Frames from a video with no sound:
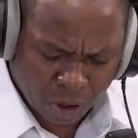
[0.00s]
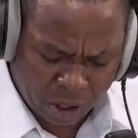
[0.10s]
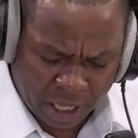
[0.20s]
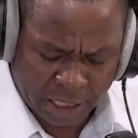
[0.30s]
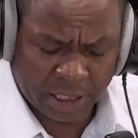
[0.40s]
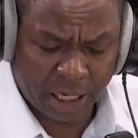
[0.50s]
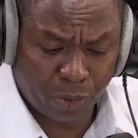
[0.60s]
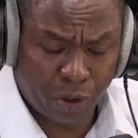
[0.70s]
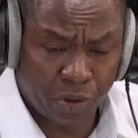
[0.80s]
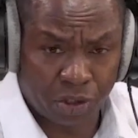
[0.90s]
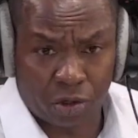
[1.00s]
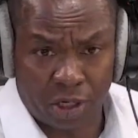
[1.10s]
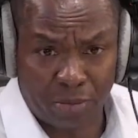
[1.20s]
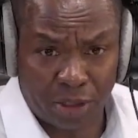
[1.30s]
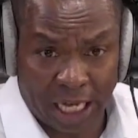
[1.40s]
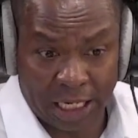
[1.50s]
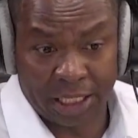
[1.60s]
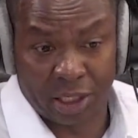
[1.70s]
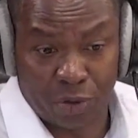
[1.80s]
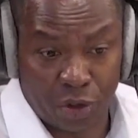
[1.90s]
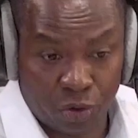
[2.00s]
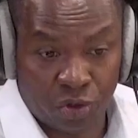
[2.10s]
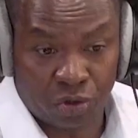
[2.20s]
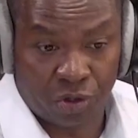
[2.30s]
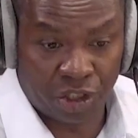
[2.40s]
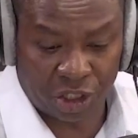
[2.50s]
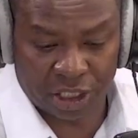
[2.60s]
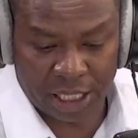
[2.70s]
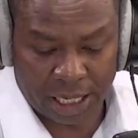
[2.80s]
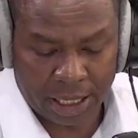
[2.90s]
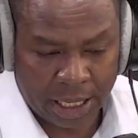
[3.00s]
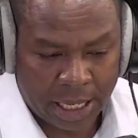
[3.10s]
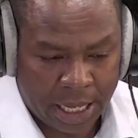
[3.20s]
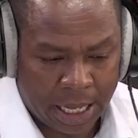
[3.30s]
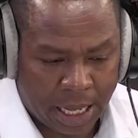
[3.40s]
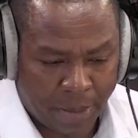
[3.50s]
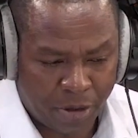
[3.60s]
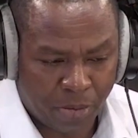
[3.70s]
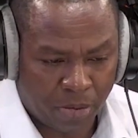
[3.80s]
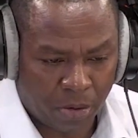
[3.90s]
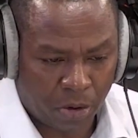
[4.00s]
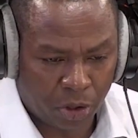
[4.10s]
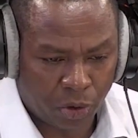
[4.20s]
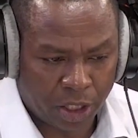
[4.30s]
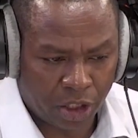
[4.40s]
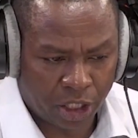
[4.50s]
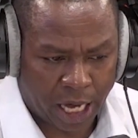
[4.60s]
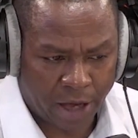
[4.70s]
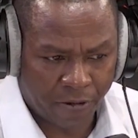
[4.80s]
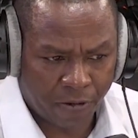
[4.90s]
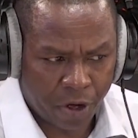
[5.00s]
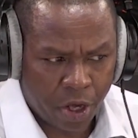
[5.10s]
that then we use, it's called Mjali, that we use to register people onto NHIF.